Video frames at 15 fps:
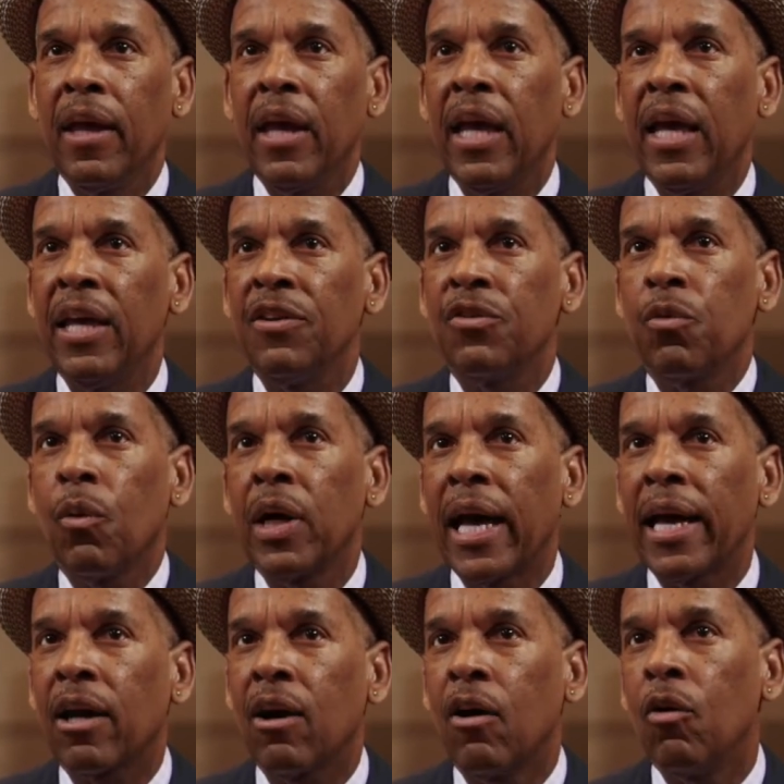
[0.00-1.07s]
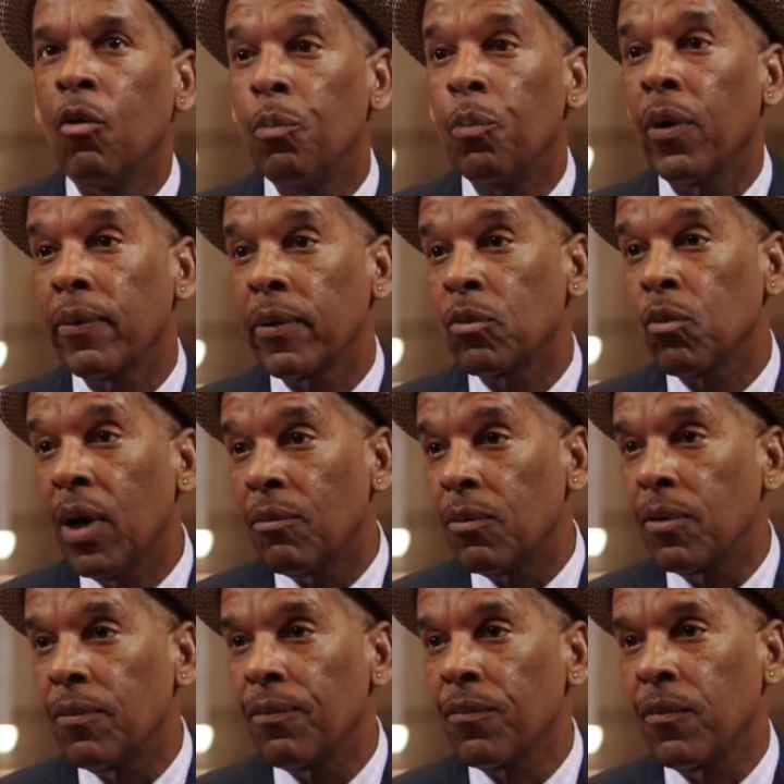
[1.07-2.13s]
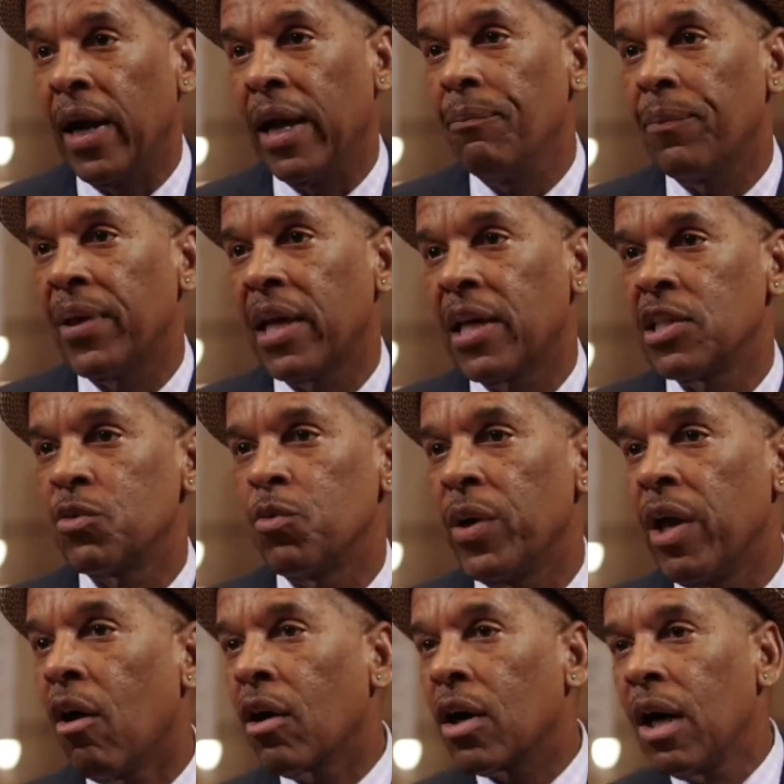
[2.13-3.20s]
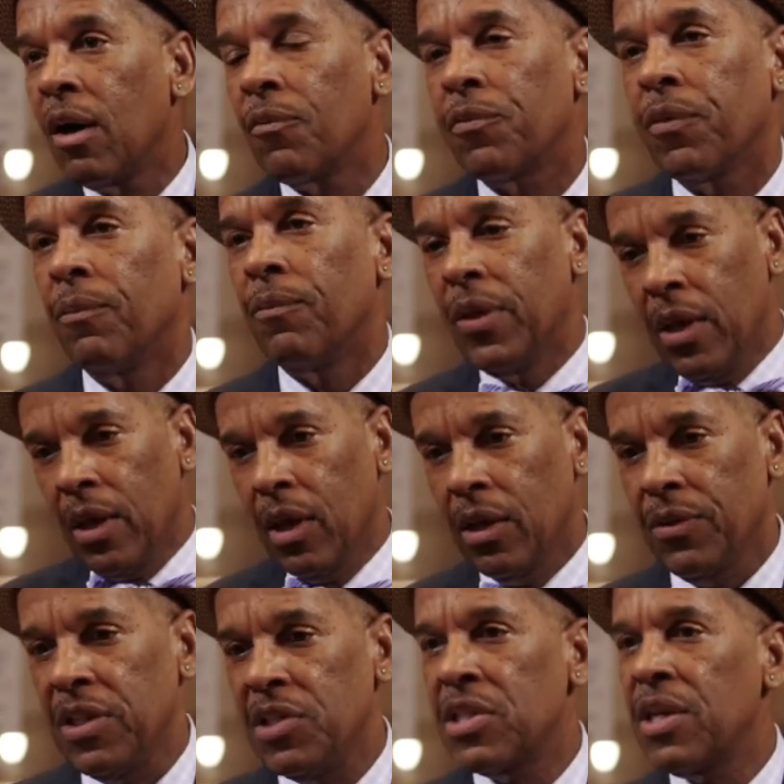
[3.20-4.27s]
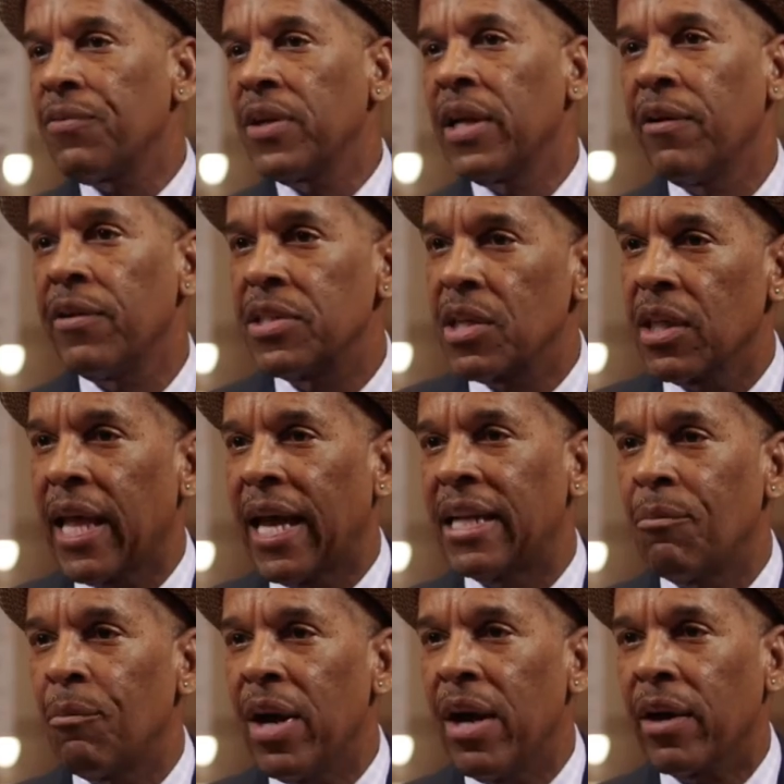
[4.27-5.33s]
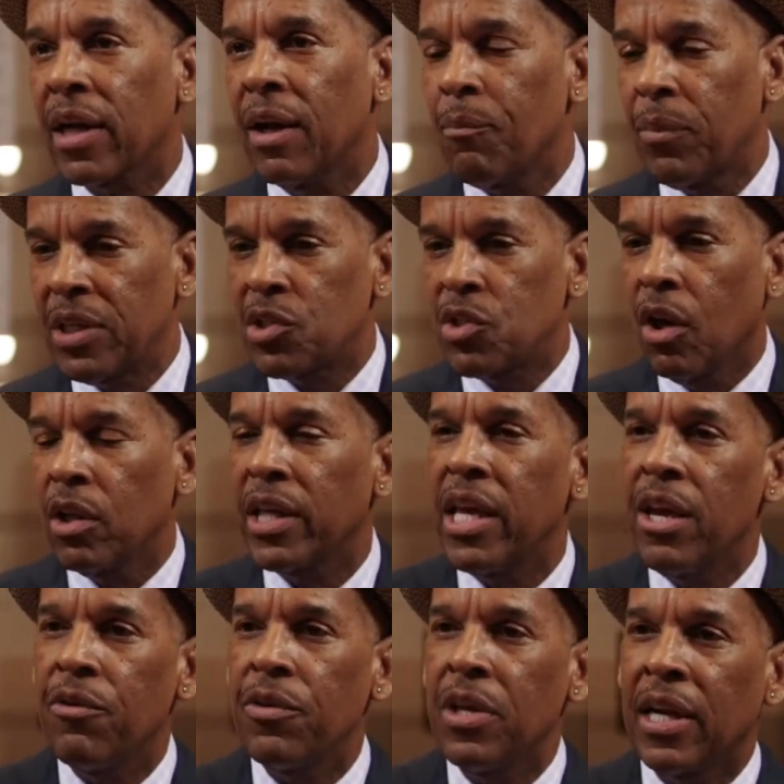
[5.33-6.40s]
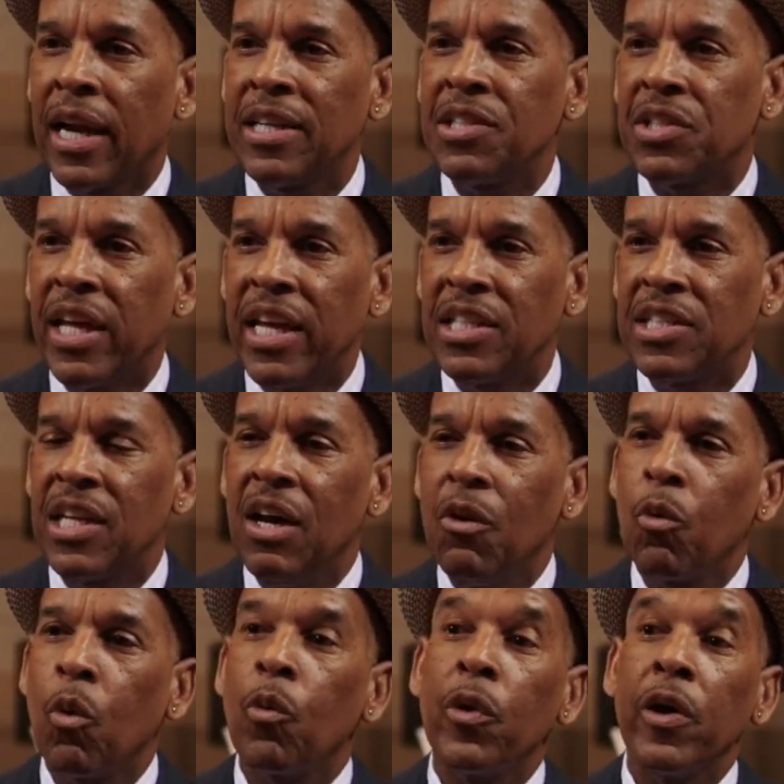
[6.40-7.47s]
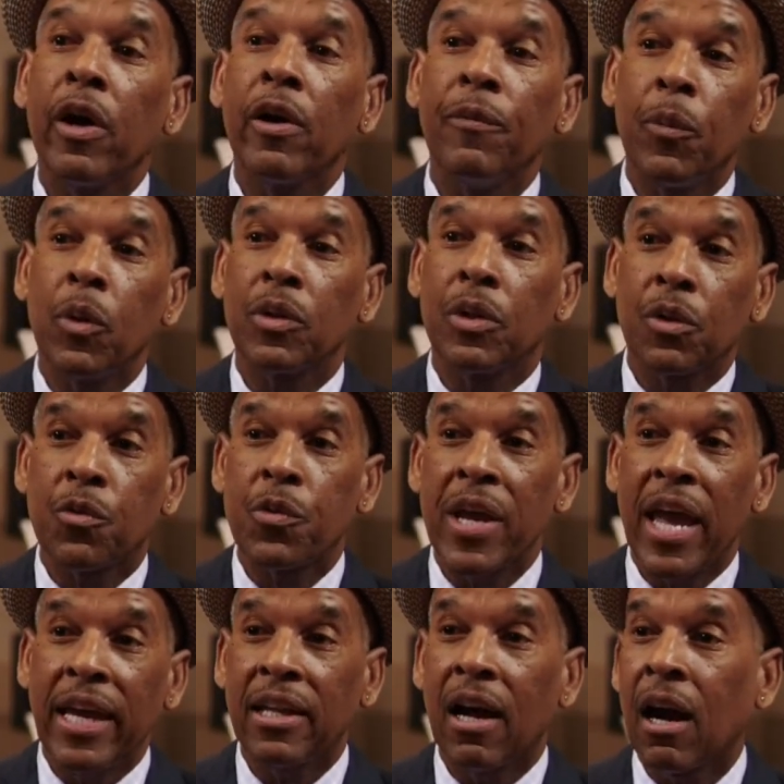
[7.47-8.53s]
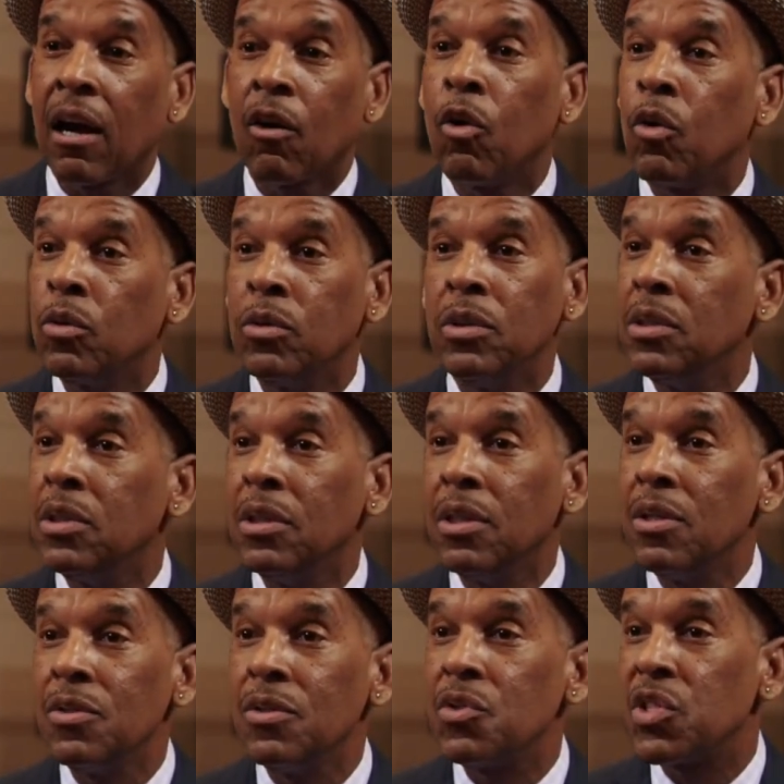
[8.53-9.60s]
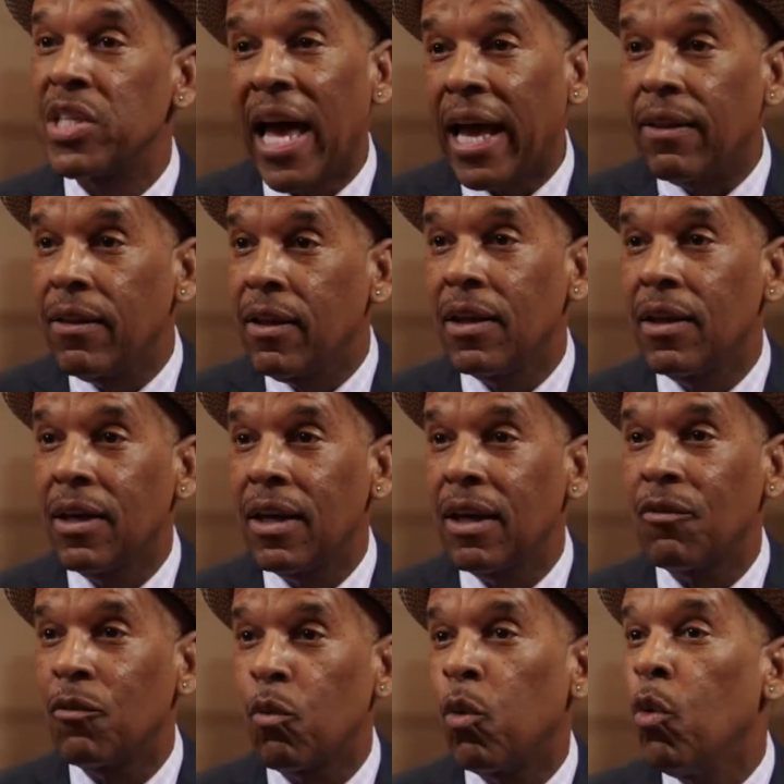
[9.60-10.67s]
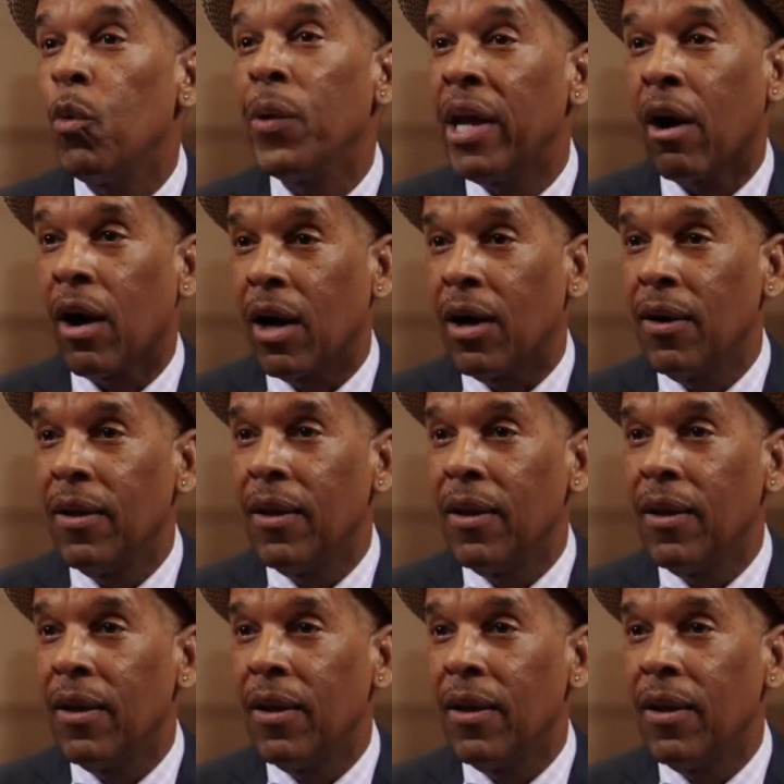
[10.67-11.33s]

is what I call un pueblo nuevo, right? Because we all come from these different areas of Latin America, but it's only here in the United States where we're able to create our own set of who we are.